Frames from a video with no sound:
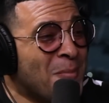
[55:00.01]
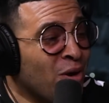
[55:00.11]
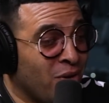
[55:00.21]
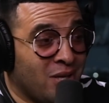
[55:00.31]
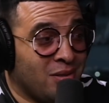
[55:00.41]

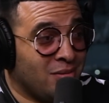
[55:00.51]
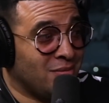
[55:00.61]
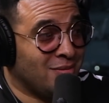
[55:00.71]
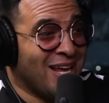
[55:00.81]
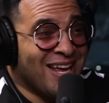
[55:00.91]
Period.
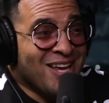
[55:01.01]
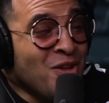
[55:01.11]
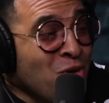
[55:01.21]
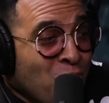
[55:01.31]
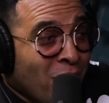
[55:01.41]
Mm.
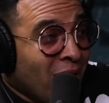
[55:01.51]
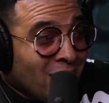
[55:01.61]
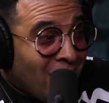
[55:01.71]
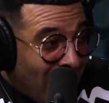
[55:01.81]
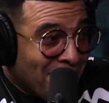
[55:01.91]
You
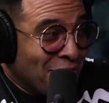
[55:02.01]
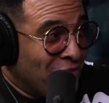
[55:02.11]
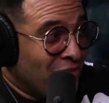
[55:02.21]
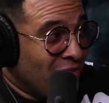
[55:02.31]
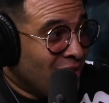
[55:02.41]
create
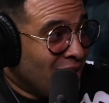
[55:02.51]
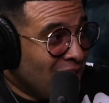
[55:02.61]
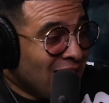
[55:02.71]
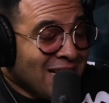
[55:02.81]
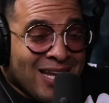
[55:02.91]
life. Yeah.